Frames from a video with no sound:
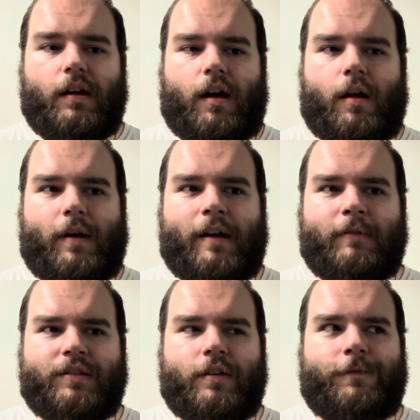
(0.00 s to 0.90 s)
I
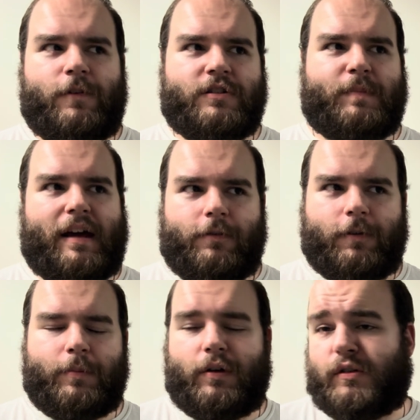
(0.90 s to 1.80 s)
read the first
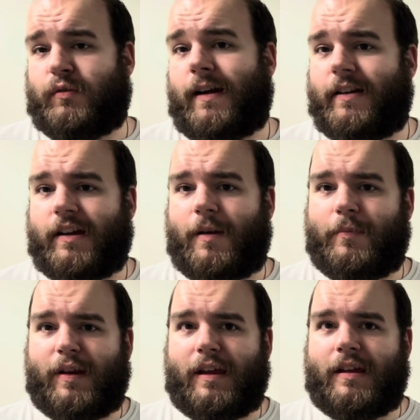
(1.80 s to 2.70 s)
Battlefront book, Twilight
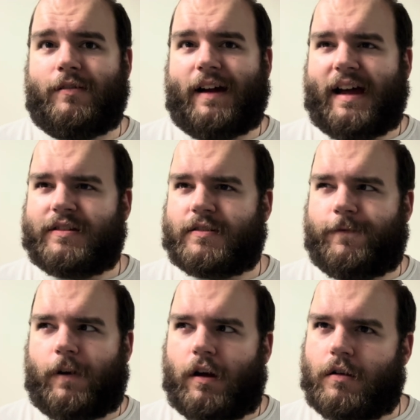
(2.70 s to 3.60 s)
Company, last
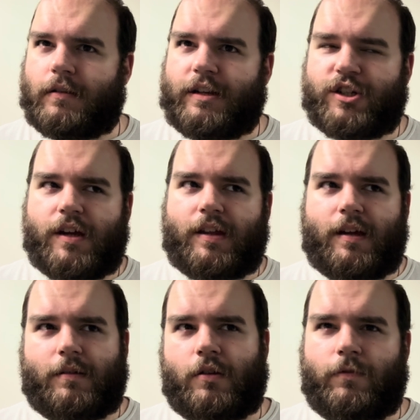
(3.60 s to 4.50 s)
fall-ish, I
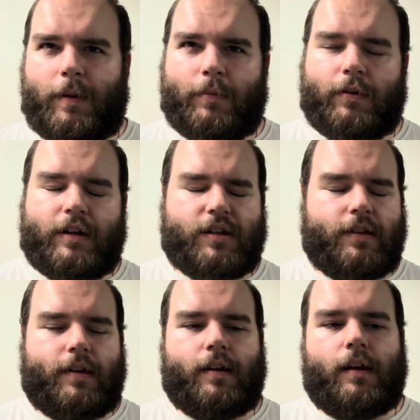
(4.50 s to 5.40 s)
think, November-ish, I
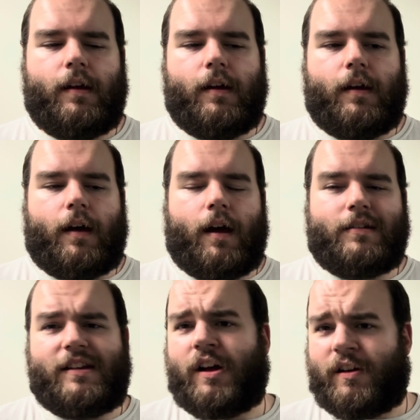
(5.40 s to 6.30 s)
think.
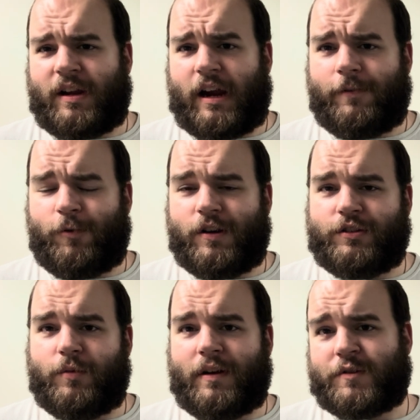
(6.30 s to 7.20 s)
Did not care for it
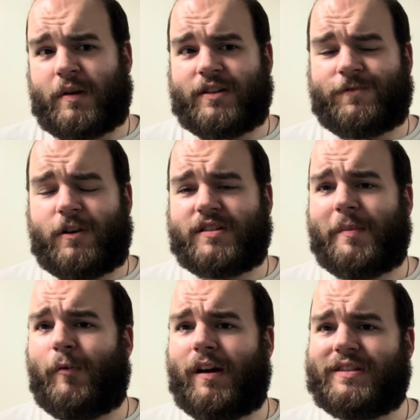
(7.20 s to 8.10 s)
too much, but as far as
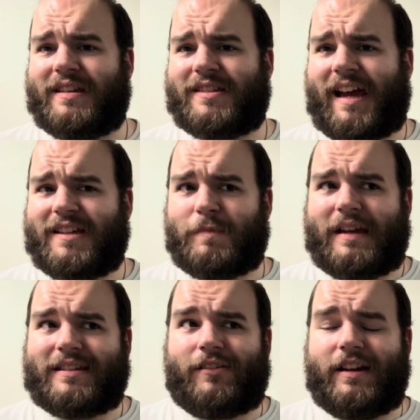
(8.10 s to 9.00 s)
I'm aware, this has
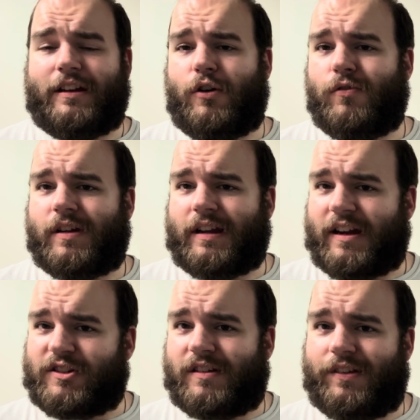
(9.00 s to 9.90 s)
basically no
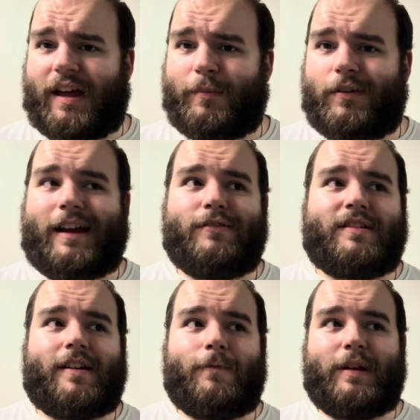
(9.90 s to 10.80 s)
connection to that book
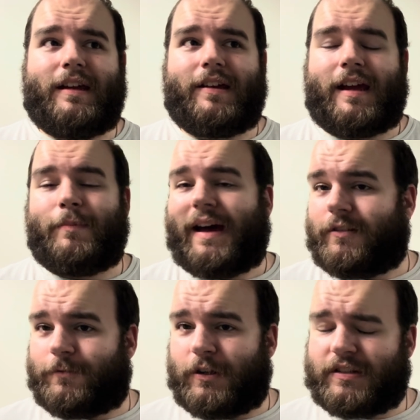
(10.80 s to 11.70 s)
outside of being a
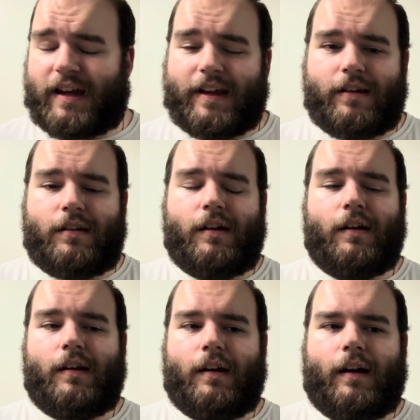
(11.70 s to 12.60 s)
Battlefront tie-in.
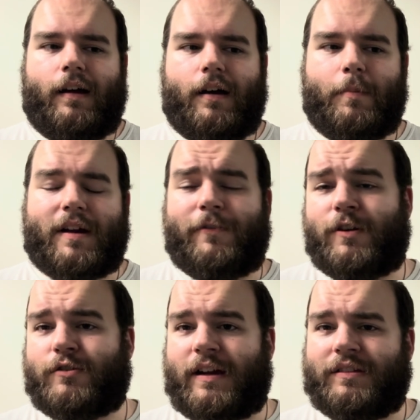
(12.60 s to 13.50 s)
But I've
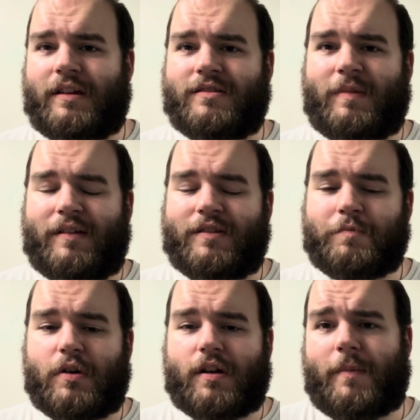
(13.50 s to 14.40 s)
heard great things about this
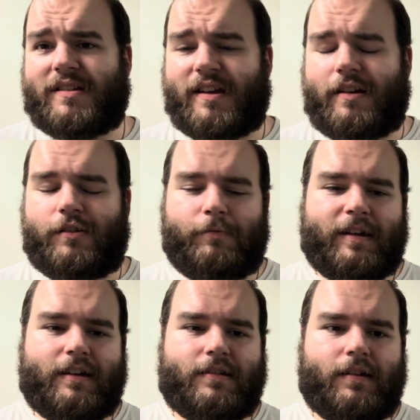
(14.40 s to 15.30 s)
book. I'm excited to
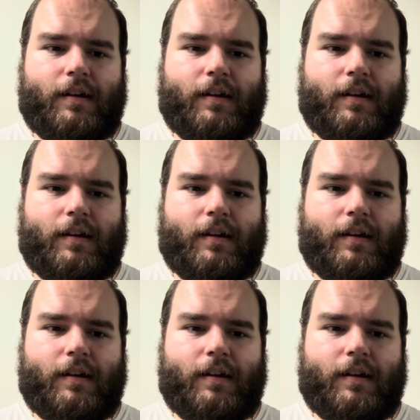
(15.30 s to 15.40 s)
read it.